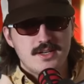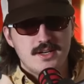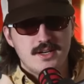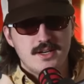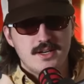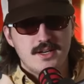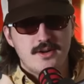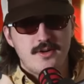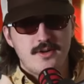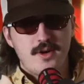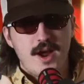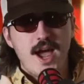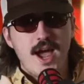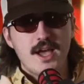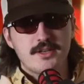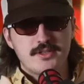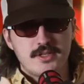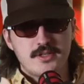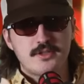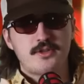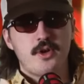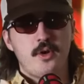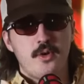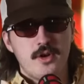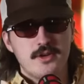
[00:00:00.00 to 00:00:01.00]
Ugh, grass is
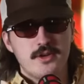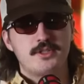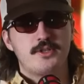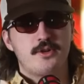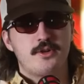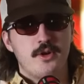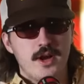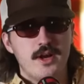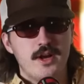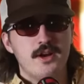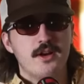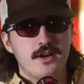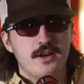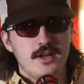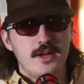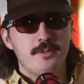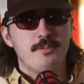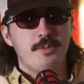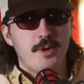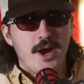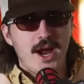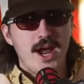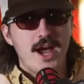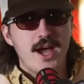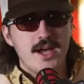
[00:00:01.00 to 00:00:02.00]
always greener, you yeah.
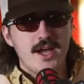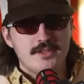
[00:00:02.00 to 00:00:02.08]
brats.